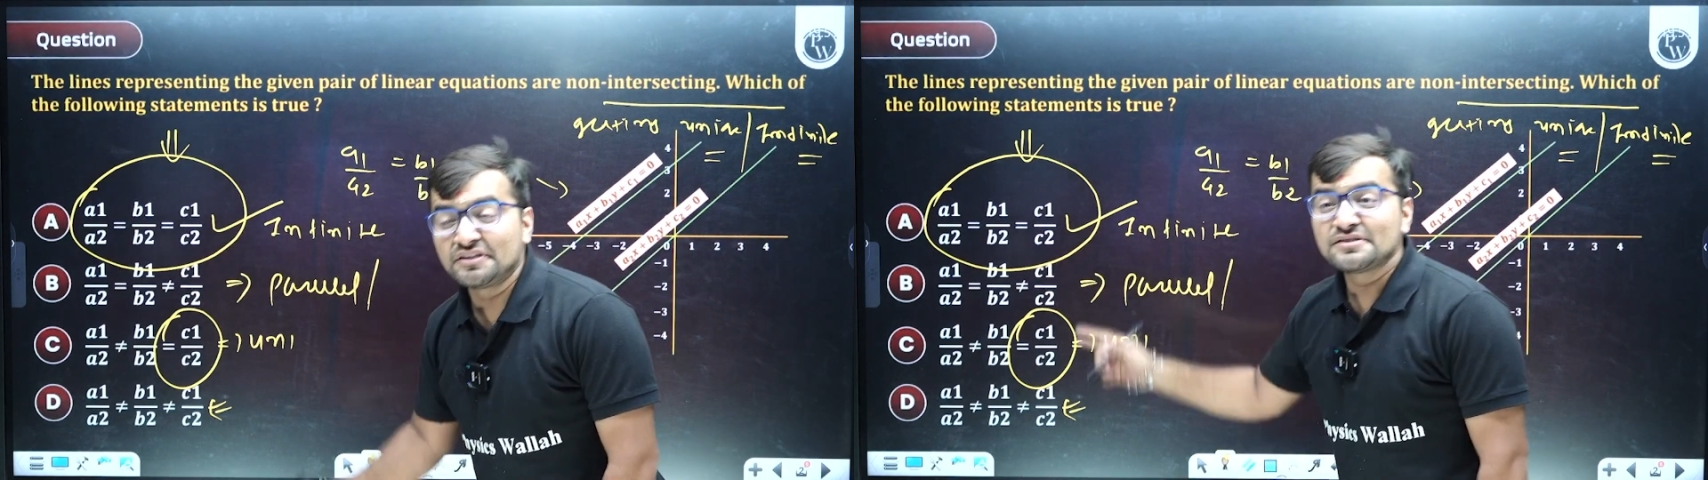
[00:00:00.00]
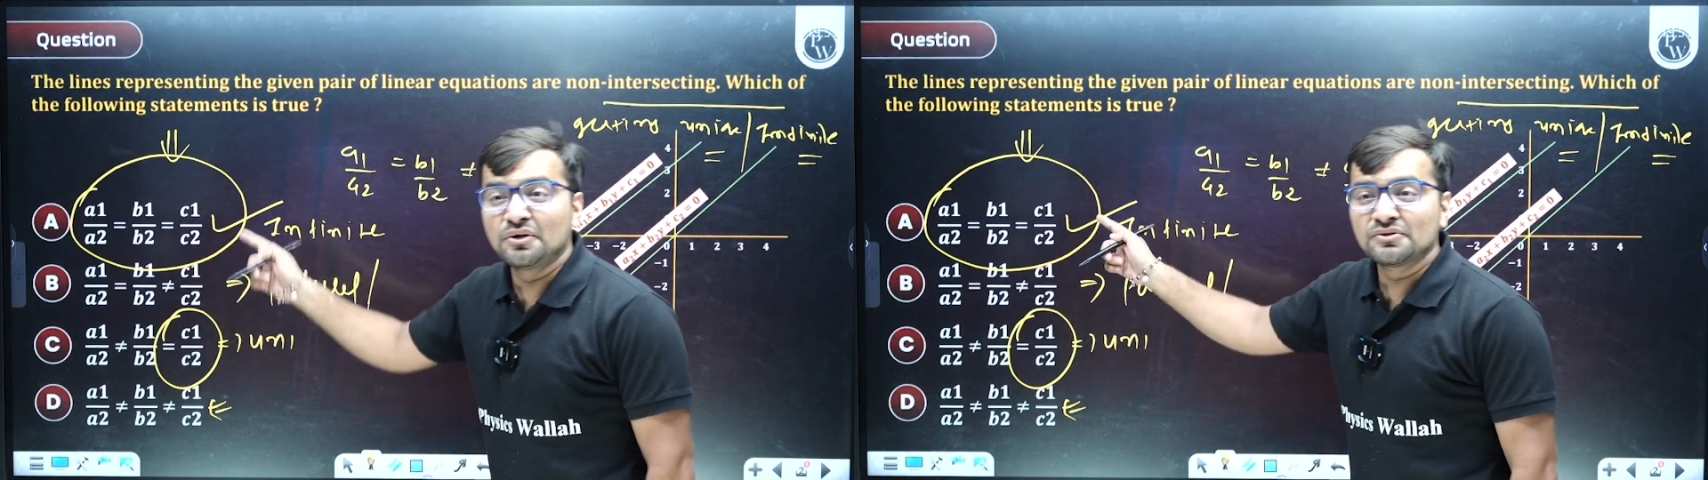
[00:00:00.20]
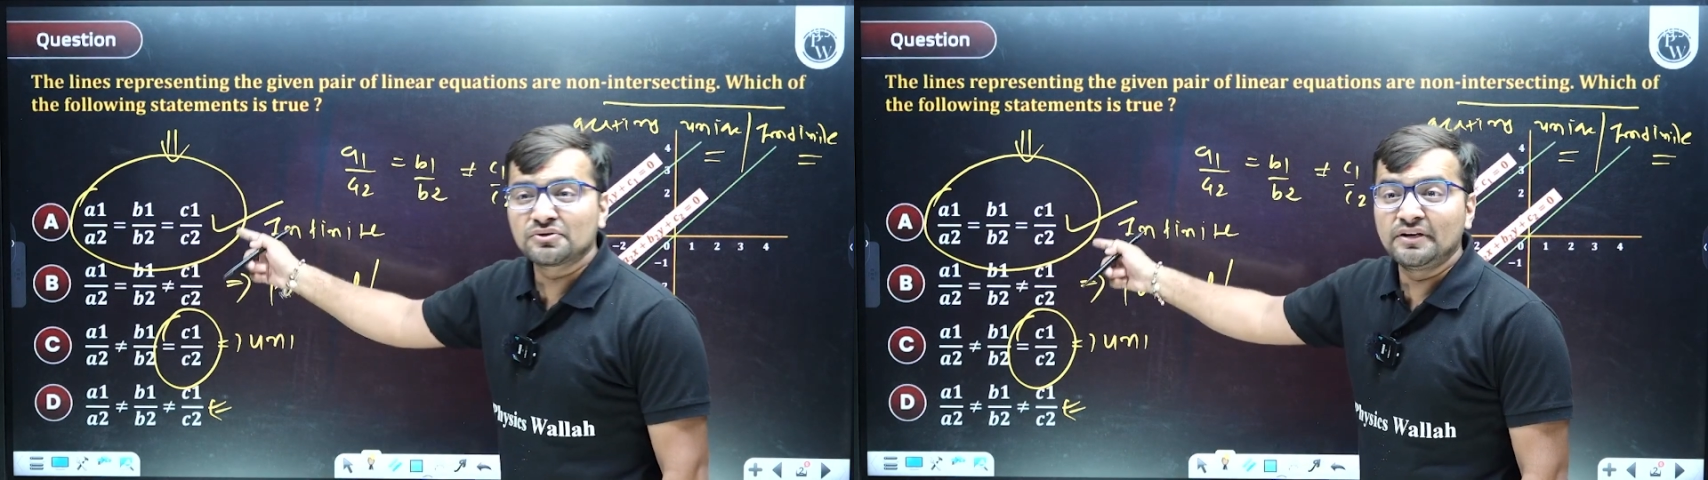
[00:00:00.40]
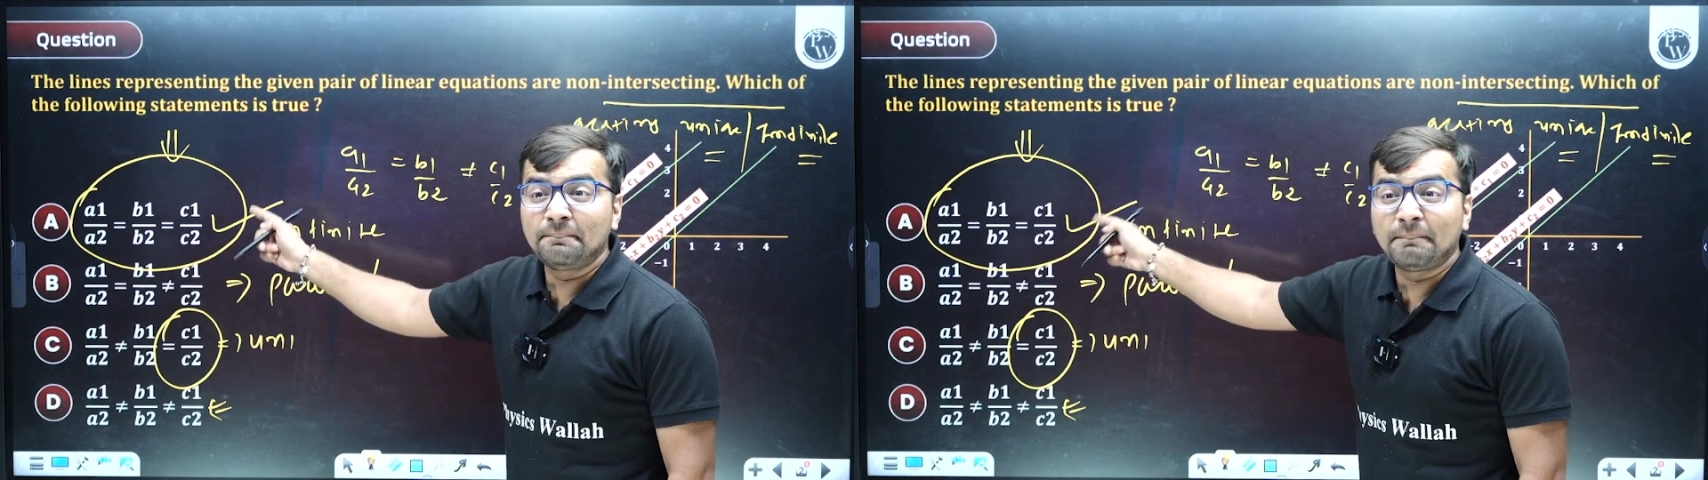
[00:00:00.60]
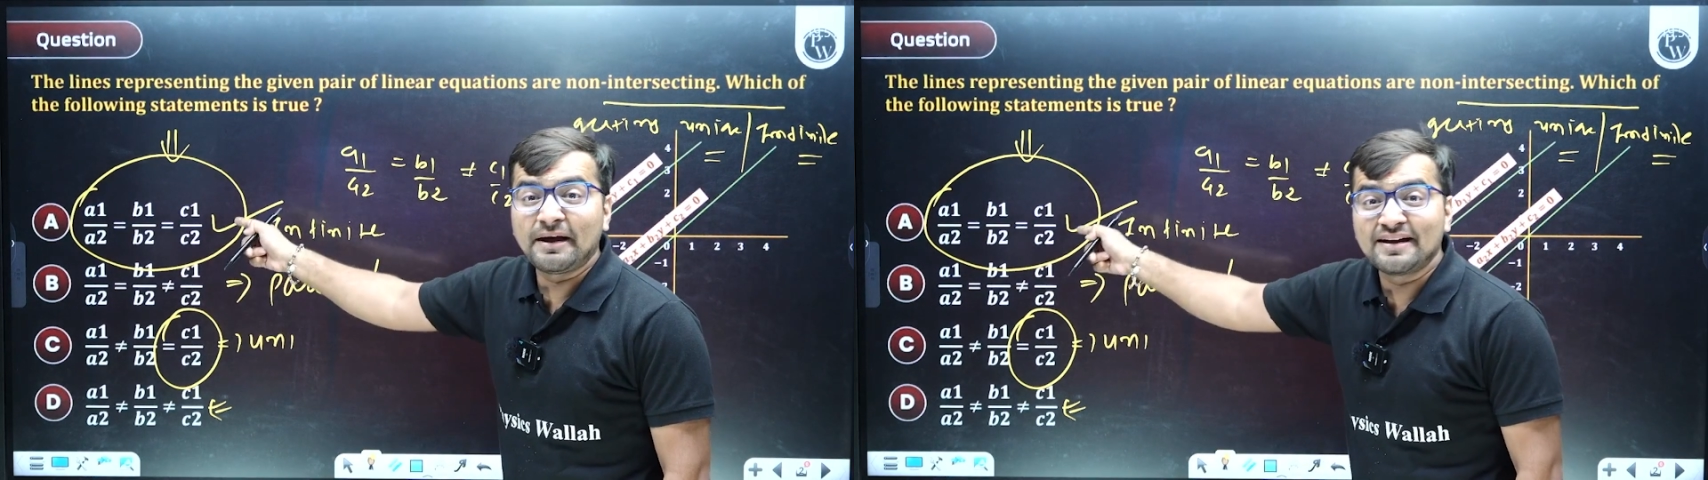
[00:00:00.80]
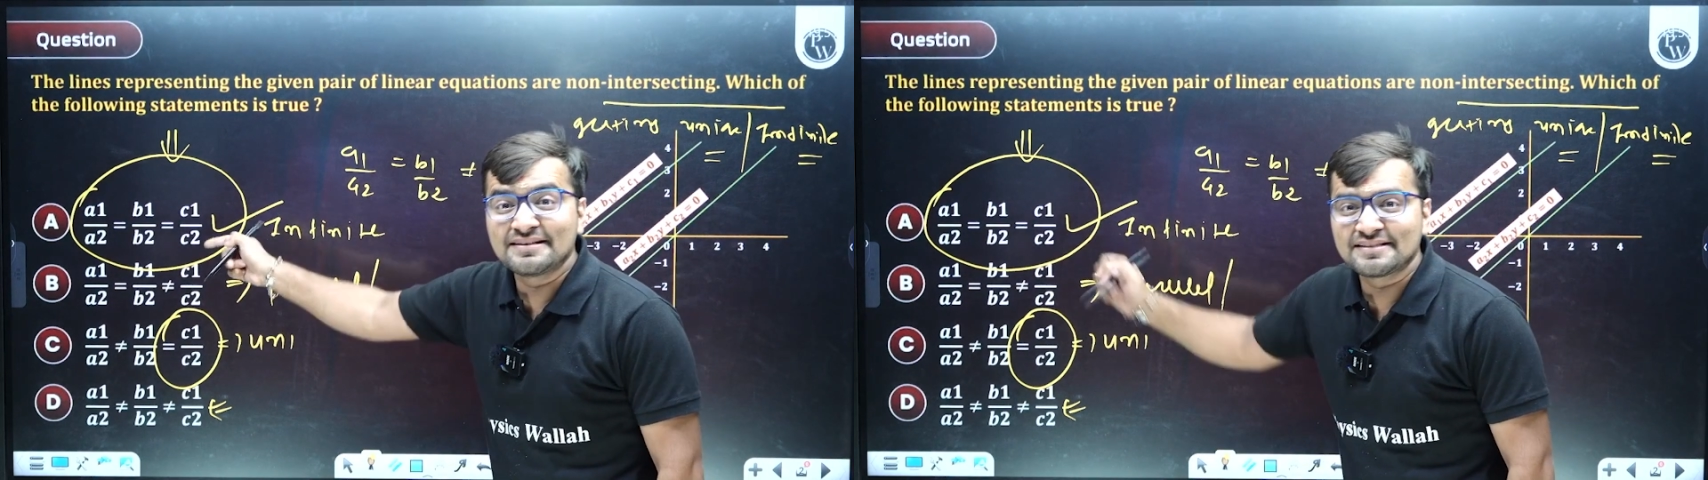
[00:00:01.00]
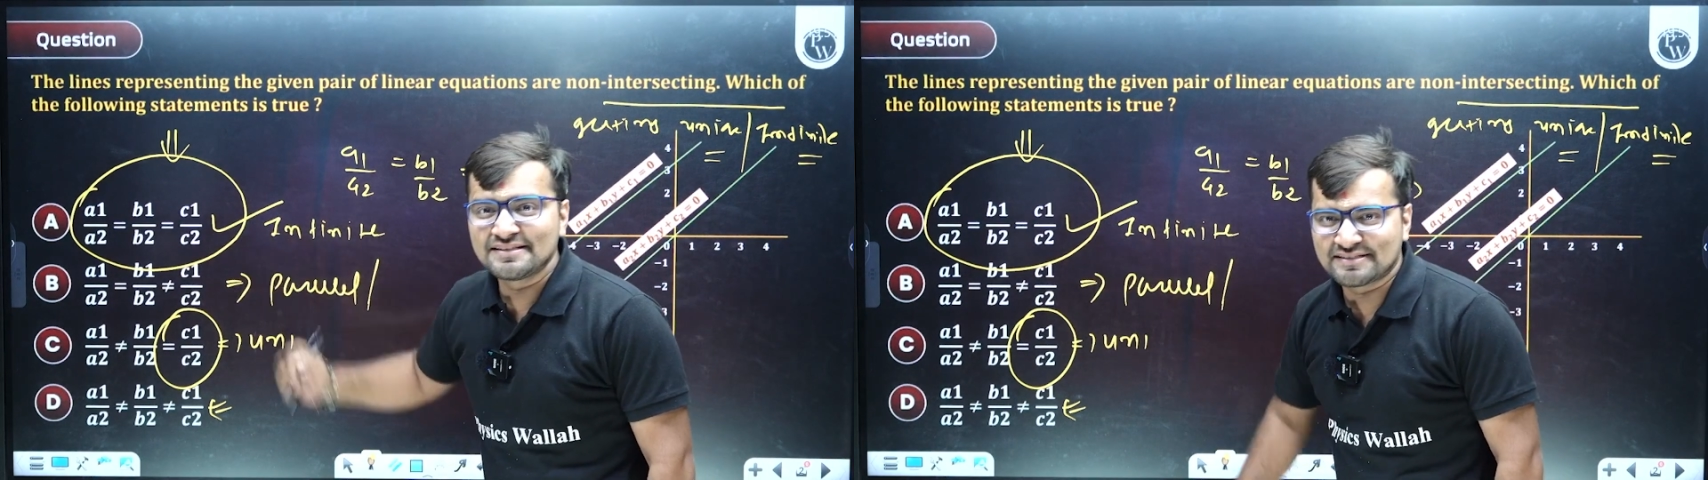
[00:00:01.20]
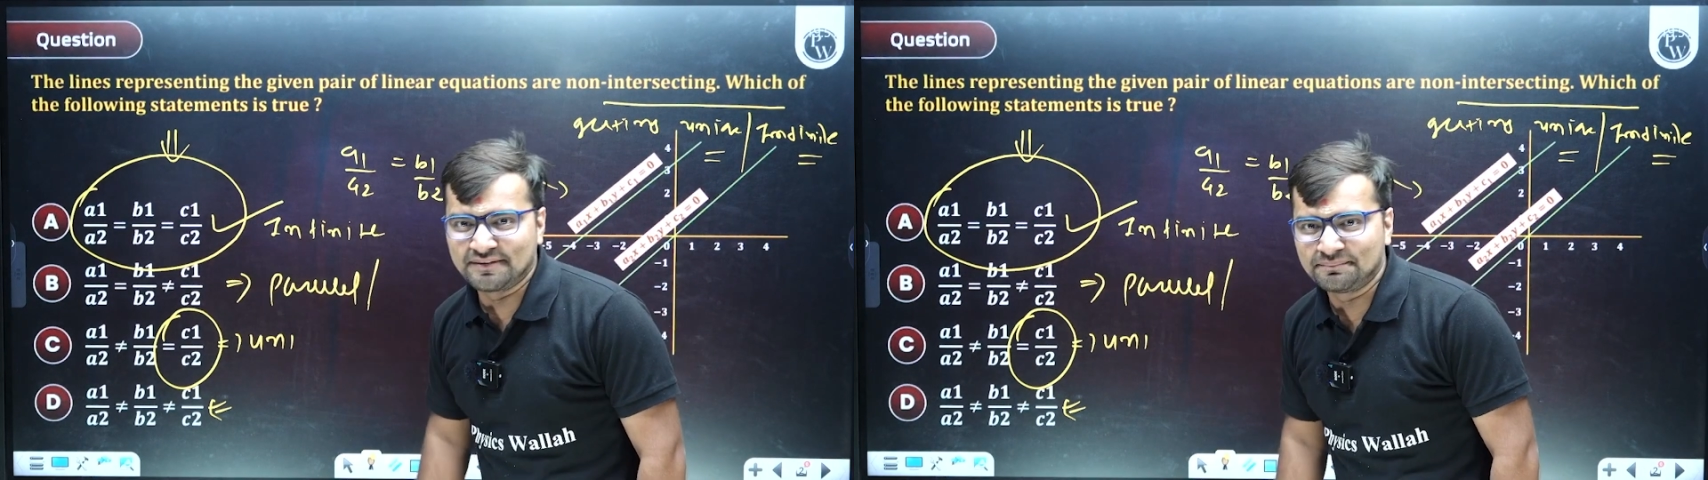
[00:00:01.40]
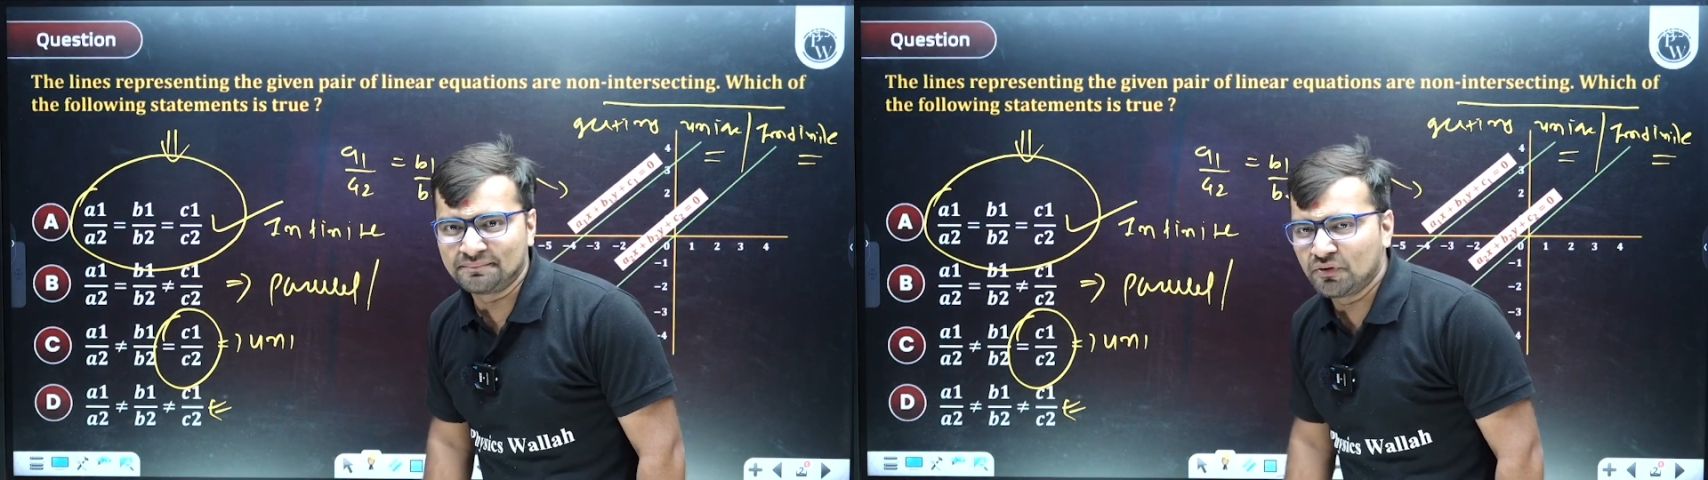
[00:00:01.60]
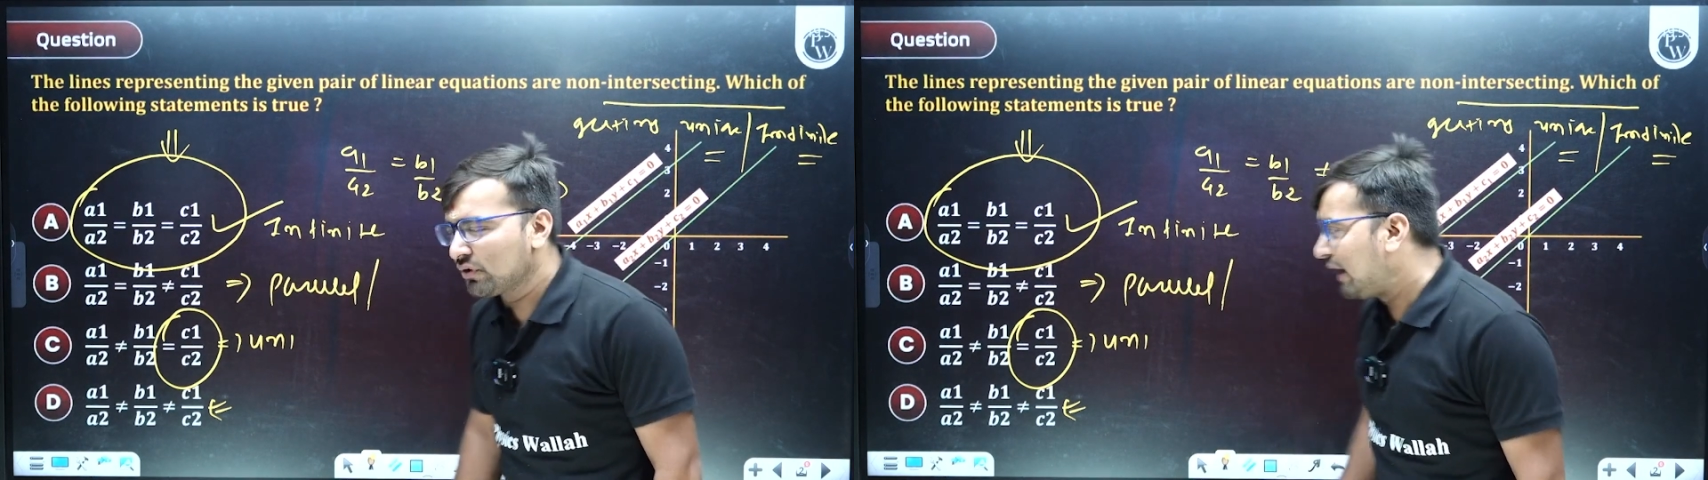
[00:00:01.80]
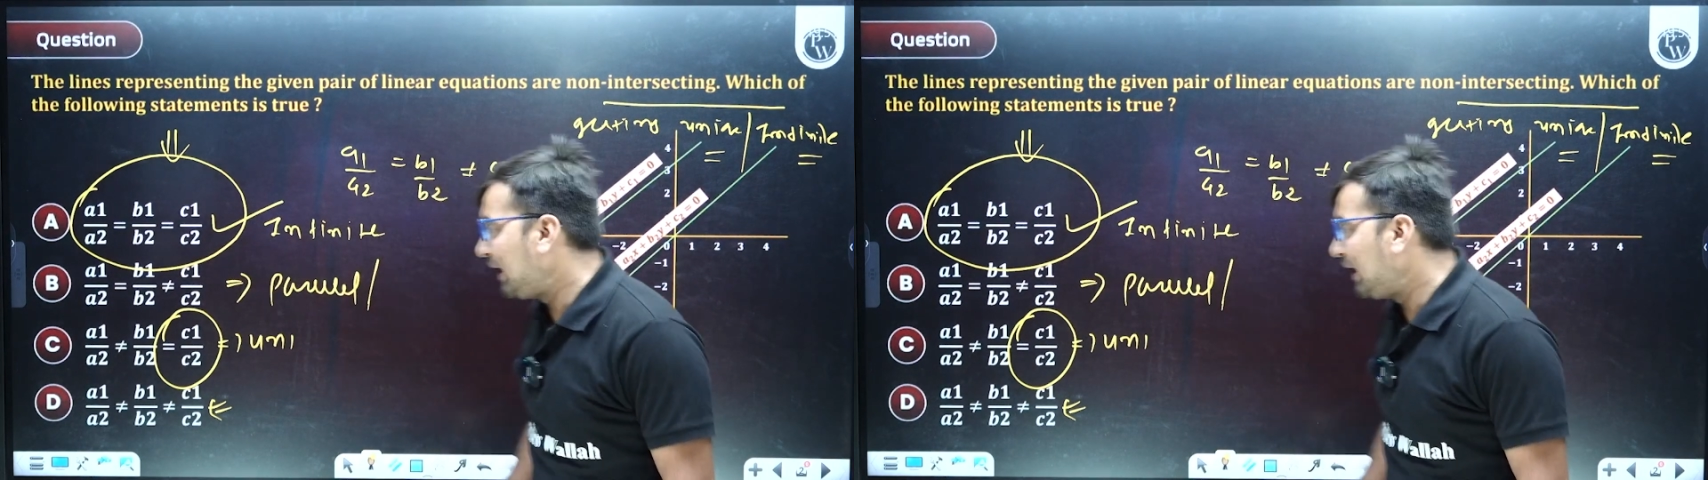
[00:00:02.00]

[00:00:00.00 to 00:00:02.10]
also dependent system. Okay,